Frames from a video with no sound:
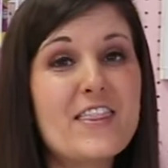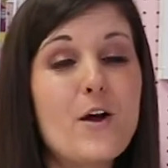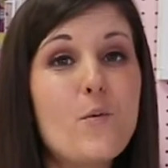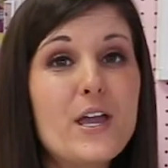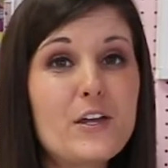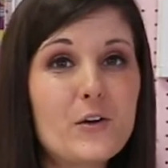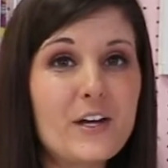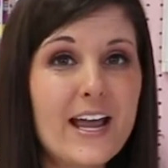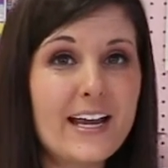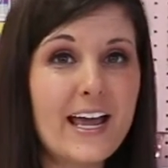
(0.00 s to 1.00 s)
that we
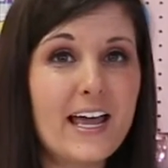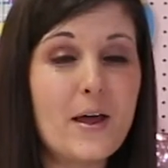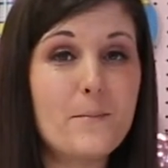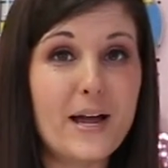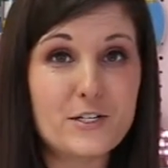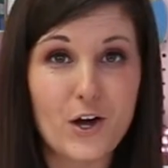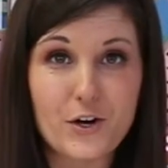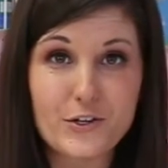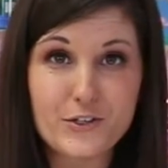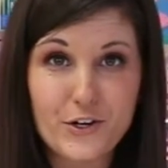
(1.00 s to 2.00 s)
created my
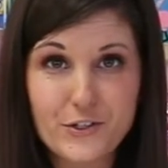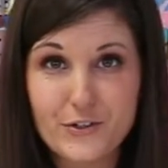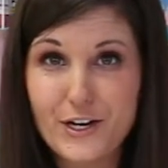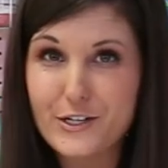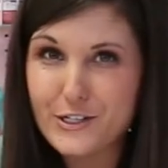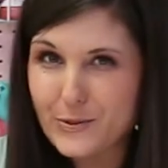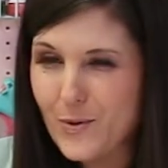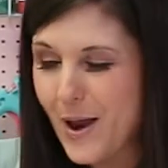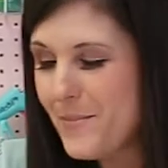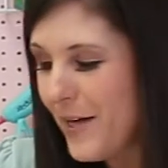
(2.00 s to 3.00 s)
daughter's nursery. She's
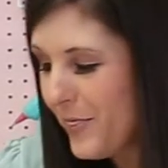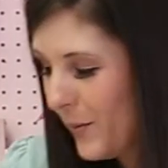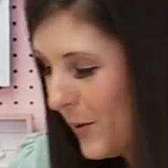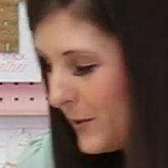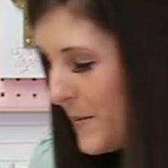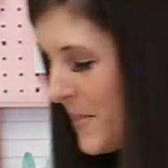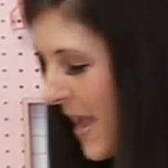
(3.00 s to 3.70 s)
1 month old,